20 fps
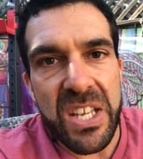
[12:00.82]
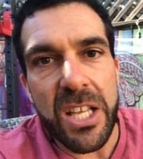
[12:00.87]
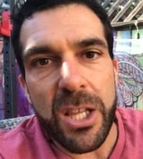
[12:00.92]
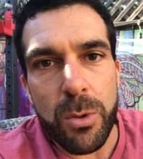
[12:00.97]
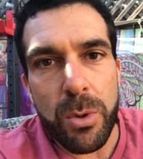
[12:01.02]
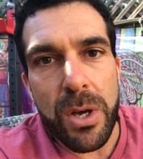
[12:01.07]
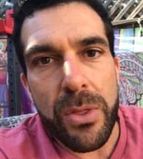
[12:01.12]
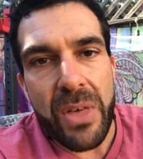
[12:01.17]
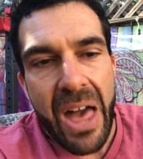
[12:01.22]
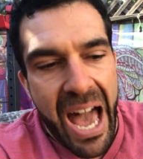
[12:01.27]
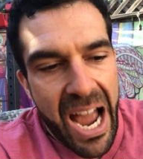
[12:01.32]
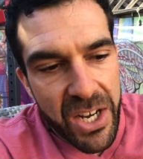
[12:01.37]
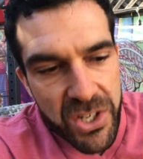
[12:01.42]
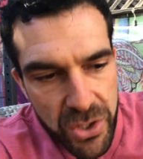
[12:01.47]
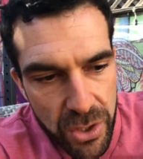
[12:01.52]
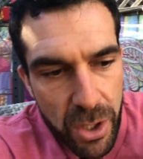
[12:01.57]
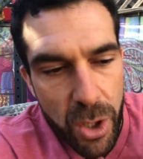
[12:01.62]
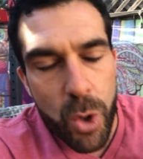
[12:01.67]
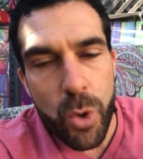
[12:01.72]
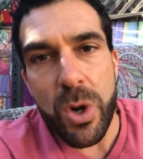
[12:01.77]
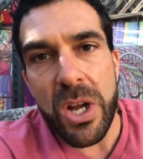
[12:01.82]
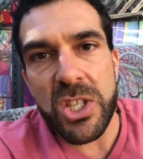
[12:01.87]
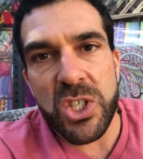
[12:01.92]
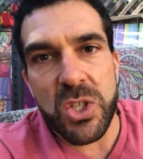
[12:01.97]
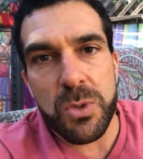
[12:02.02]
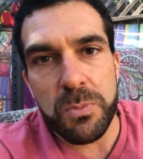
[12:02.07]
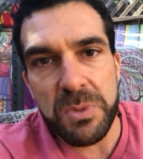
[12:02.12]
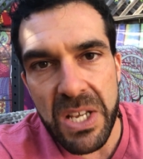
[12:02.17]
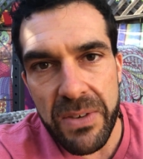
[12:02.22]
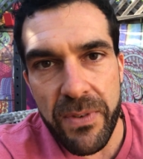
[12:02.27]
deal with actually
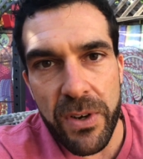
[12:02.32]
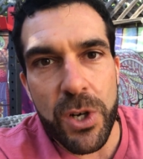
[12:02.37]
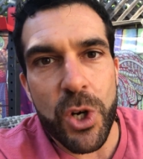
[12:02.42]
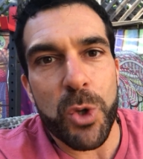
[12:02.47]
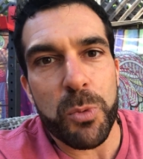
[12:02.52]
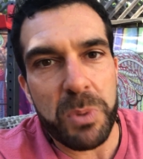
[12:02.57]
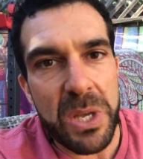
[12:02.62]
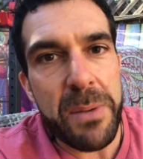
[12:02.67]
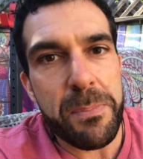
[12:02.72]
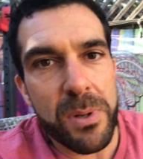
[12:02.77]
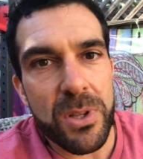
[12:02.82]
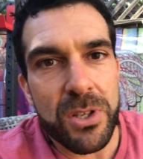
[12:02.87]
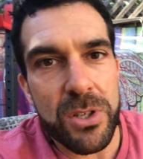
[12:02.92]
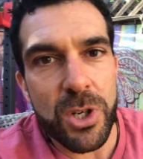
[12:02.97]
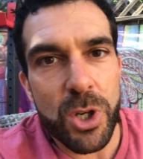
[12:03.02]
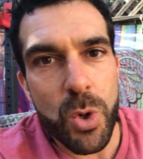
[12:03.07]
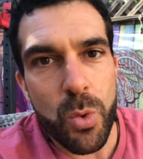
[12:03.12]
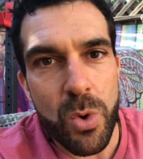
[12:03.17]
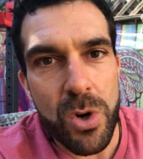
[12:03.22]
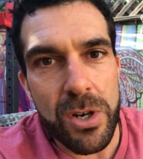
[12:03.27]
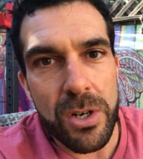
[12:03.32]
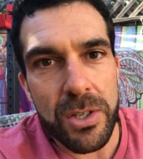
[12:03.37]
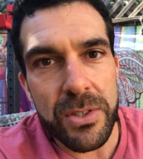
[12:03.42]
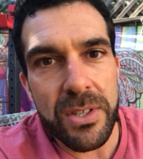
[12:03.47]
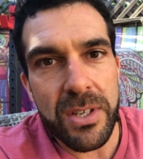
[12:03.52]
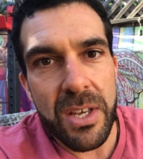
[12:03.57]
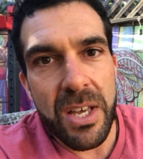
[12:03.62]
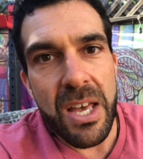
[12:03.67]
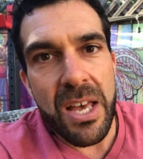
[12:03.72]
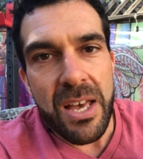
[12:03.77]
creates difficult people in your
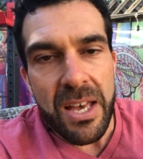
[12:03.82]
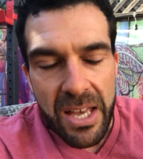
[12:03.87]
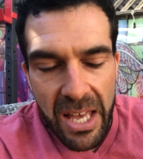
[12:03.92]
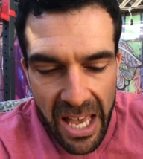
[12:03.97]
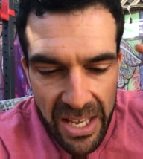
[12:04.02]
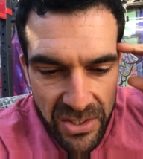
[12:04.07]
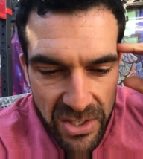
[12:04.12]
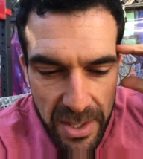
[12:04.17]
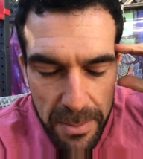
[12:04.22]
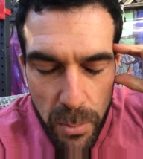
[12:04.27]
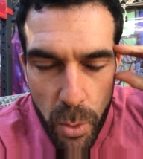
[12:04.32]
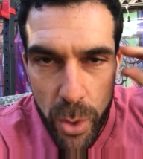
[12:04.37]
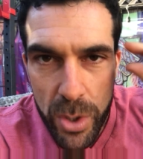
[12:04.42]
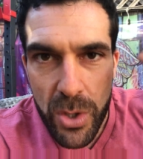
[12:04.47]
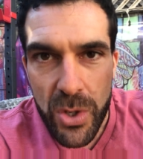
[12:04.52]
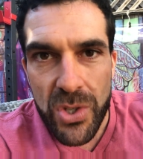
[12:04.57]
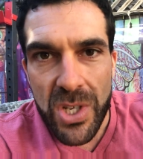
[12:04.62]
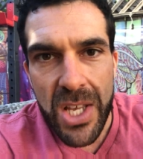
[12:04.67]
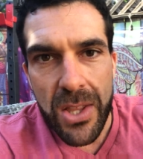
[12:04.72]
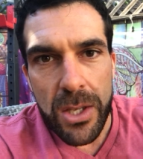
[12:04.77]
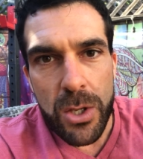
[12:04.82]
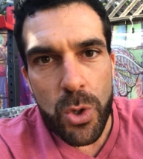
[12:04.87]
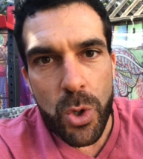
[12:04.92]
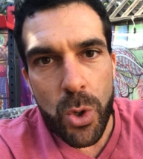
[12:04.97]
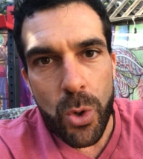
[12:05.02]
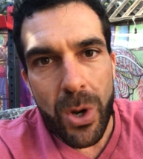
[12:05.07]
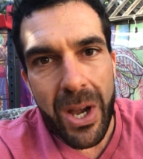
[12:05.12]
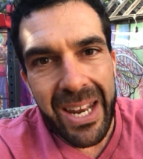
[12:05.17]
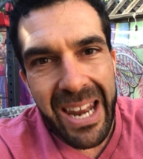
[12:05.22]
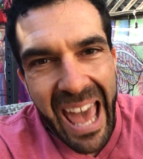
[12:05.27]
world as the more you see that you
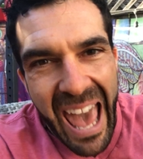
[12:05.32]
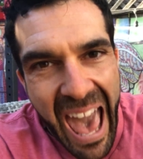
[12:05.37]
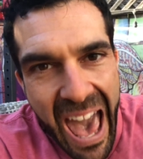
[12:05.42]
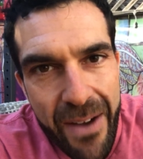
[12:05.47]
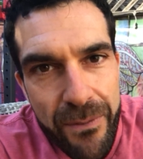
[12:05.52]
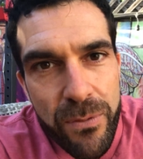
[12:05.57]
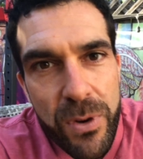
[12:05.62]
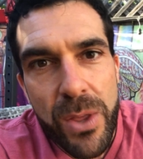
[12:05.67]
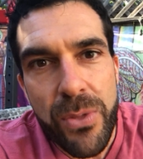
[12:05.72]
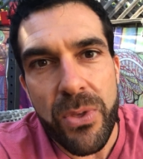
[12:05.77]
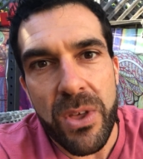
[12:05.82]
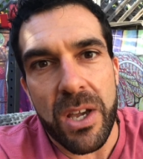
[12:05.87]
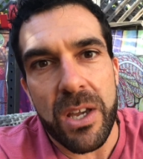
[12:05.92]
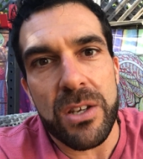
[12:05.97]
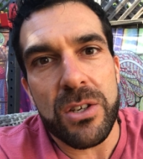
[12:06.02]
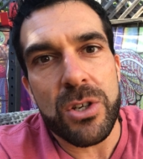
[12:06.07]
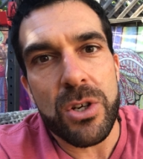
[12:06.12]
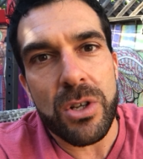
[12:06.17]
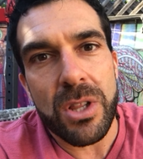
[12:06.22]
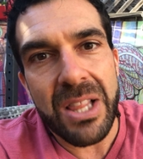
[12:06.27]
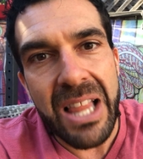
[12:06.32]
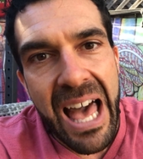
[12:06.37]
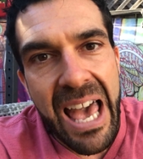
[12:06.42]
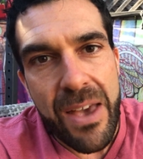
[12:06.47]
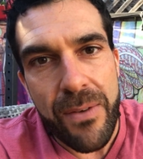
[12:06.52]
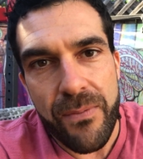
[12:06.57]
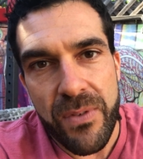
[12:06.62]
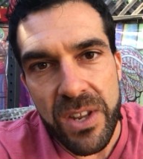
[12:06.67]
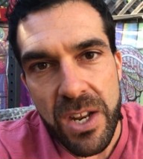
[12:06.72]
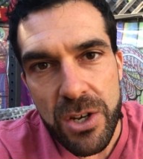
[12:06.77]
create everything in your
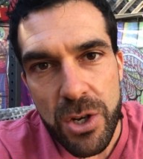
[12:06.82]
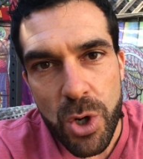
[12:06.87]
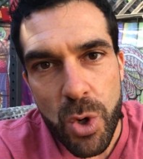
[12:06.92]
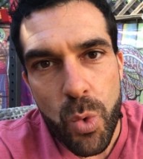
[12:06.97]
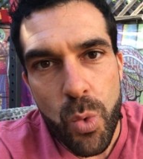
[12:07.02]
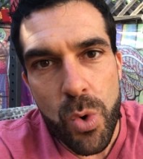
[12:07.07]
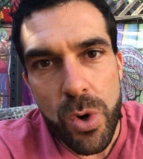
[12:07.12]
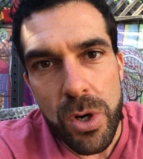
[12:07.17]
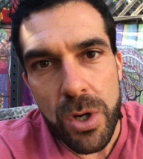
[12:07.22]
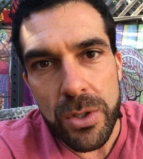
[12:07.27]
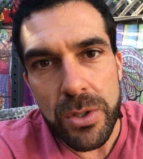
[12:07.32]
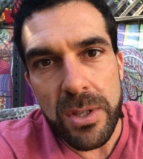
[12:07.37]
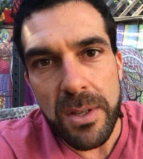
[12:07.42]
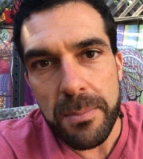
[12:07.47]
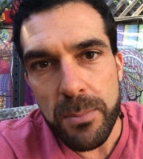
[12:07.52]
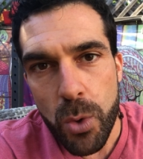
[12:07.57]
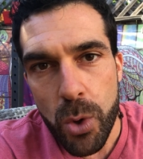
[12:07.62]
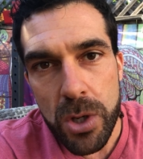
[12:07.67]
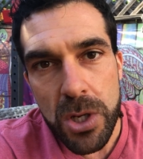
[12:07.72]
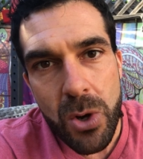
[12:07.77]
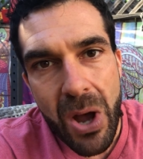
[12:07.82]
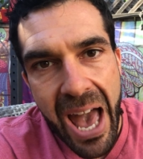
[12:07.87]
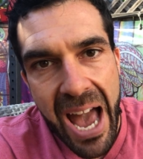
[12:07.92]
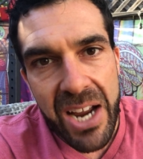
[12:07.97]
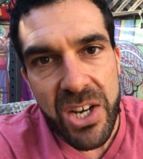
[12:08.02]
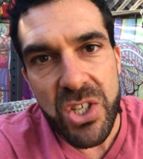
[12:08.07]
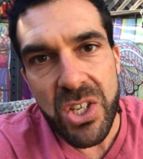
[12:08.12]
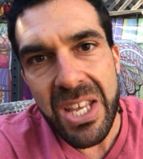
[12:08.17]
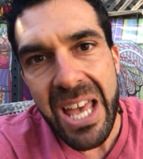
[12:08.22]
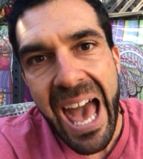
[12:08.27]
life and in your world, the more you
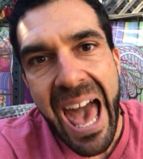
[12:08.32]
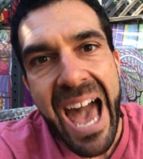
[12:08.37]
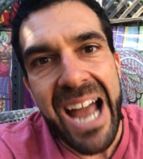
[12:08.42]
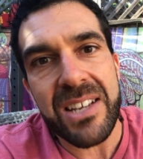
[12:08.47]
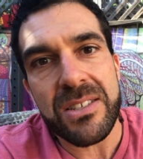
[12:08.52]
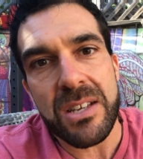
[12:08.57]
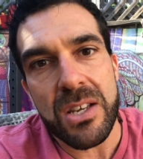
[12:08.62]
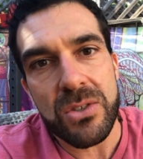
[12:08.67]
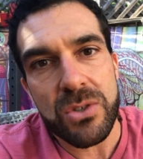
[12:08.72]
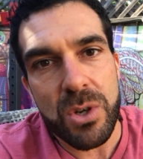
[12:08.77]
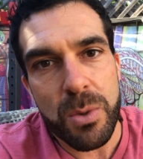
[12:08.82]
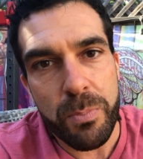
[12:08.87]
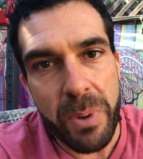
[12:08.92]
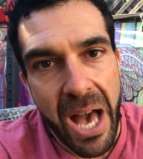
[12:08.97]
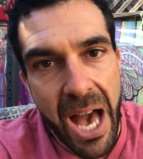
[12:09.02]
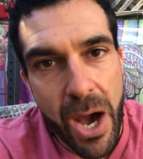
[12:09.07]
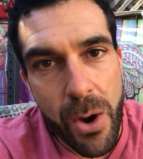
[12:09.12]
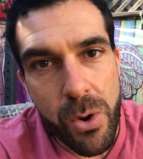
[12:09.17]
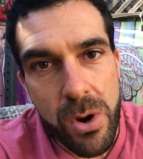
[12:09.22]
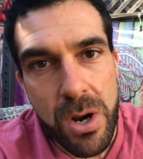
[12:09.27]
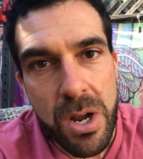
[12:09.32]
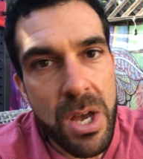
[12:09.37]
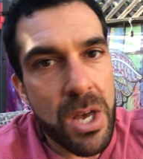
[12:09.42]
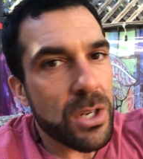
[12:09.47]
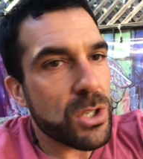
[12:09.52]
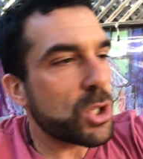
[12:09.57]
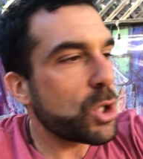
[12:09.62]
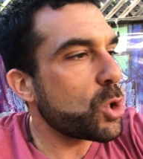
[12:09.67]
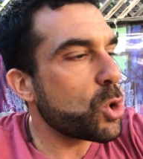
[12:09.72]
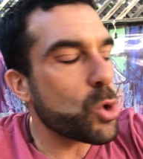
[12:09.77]
actually access your power
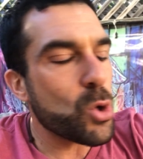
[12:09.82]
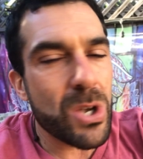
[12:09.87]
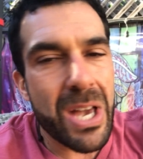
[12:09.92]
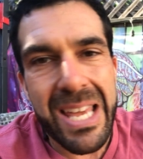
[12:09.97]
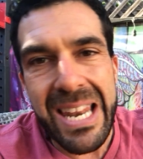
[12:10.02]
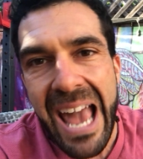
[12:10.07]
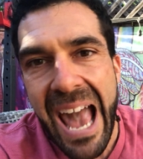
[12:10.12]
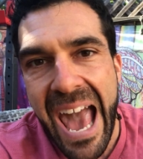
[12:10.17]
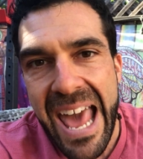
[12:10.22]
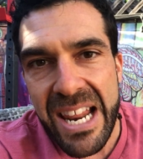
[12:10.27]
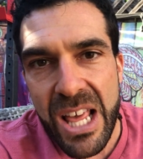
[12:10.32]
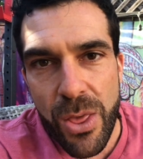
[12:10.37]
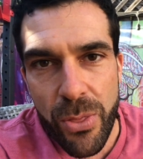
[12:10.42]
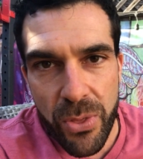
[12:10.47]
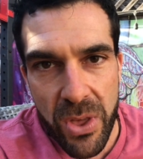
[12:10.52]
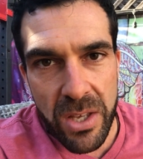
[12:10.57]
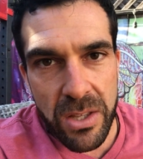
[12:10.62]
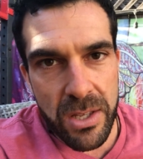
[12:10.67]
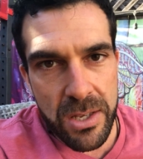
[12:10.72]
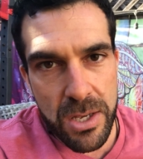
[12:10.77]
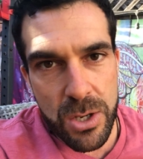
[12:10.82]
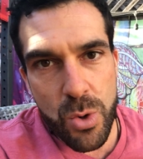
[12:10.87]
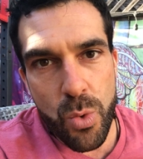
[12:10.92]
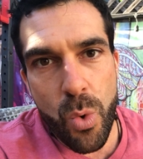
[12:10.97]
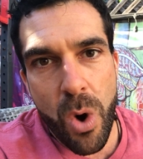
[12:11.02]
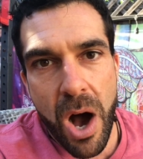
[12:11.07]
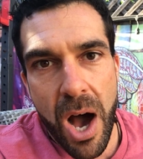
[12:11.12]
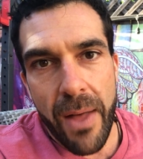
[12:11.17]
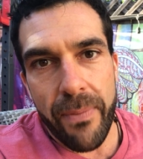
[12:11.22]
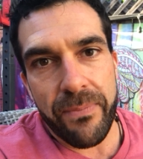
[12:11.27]
to create anything that you
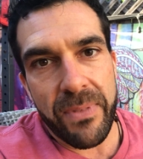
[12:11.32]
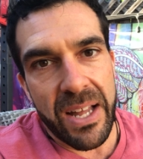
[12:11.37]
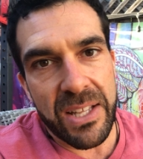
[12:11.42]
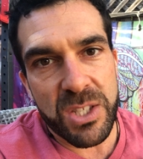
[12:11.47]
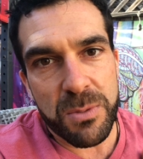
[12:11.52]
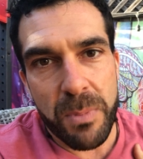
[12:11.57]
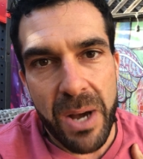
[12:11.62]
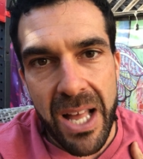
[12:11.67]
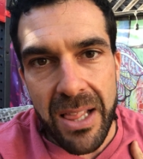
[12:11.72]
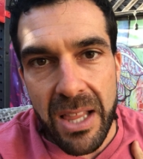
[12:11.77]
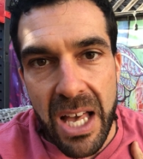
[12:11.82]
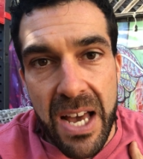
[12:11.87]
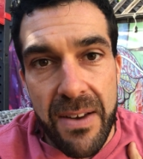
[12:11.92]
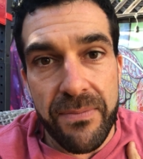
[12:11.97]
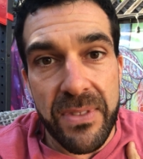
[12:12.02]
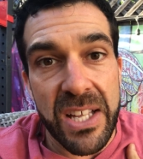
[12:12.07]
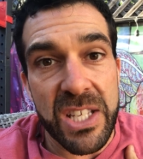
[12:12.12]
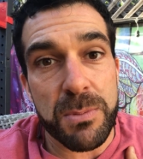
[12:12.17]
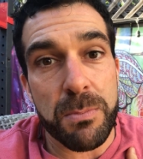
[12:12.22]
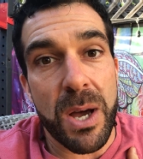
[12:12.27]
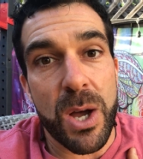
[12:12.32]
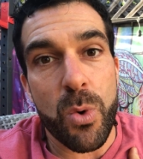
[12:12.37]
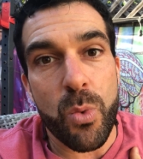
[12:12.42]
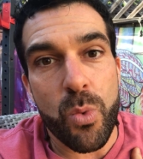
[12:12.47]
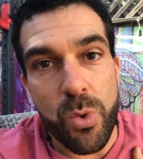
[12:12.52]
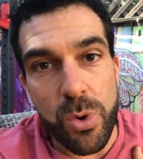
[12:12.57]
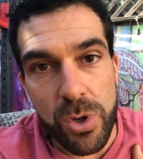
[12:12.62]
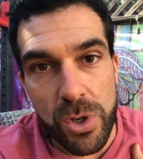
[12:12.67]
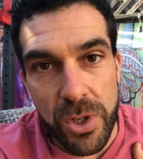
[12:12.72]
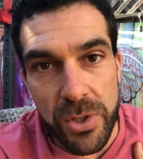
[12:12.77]
want. That's my life, that's my
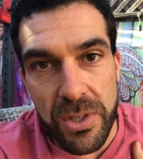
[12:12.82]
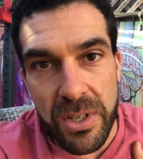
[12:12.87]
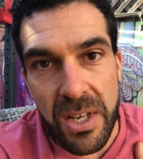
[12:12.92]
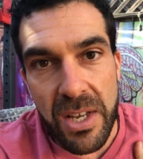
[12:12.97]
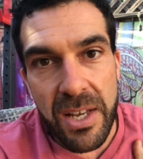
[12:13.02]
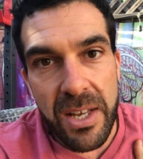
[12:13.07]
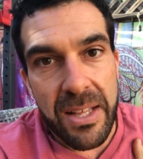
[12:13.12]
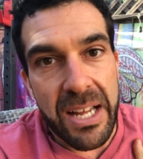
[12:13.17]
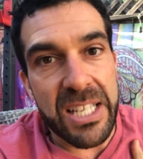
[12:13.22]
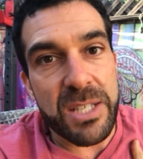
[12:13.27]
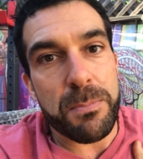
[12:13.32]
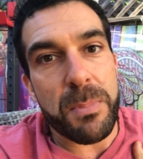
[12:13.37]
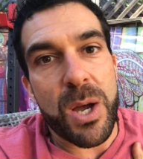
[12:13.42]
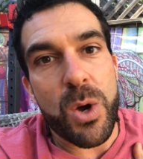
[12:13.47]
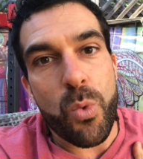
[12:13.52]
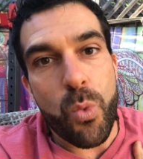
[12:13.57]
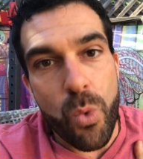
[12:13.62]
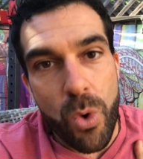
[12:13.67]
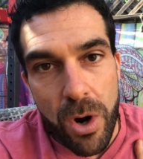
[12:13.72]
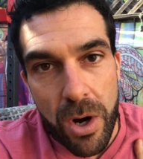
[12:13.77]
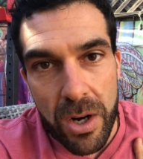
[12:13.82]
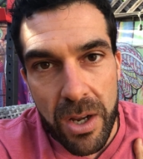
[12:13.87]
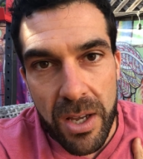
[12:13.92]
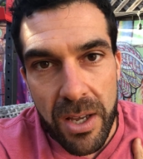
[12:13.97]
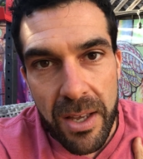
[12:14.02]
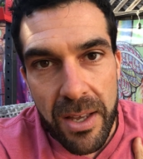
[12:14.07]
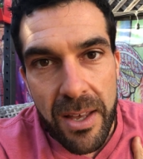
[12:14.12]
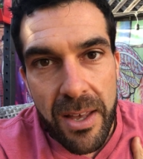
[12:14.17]
world, that's my work.